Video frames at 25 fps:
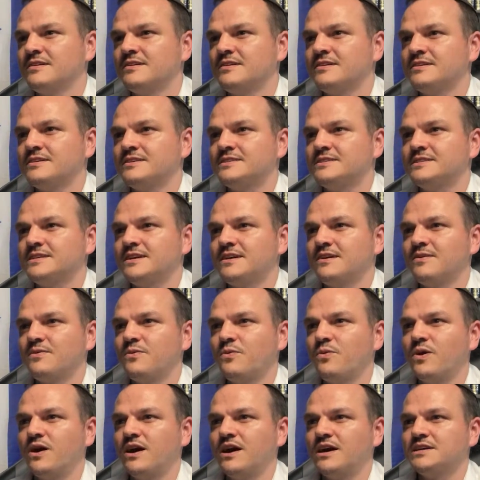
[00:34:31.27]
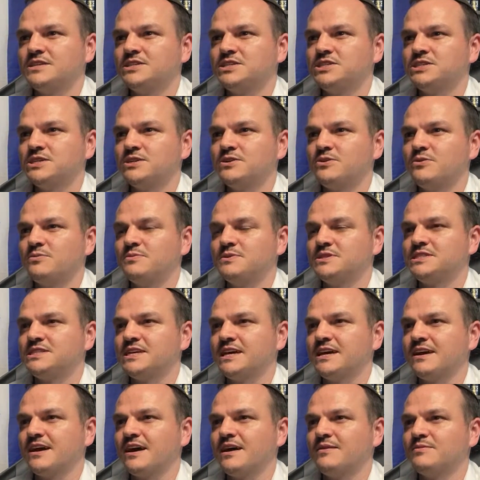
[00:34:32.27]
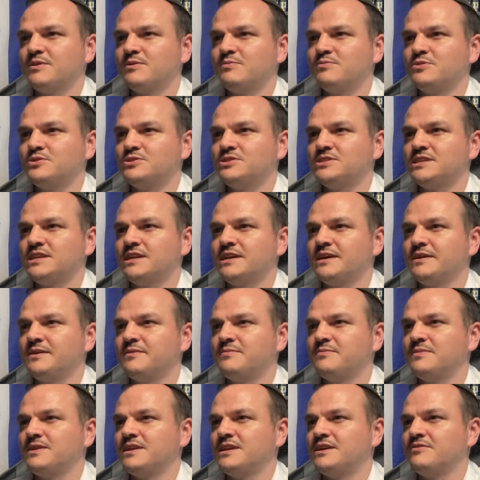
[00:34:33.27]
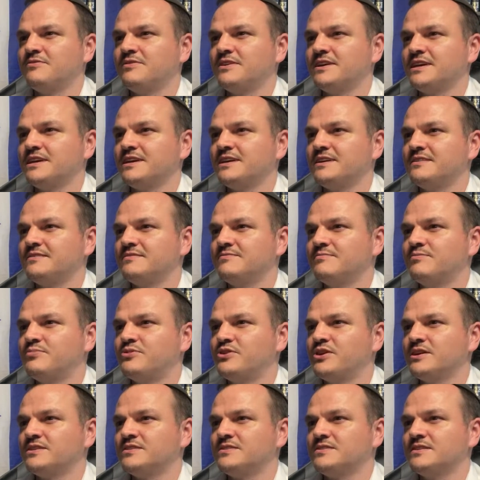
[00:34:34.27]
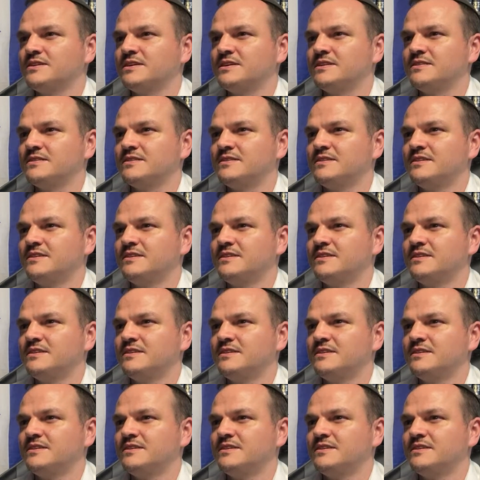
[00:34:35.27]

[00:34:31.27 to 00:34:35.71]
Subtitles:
So why Shalom is saying, I'm a Muslim living in Britain,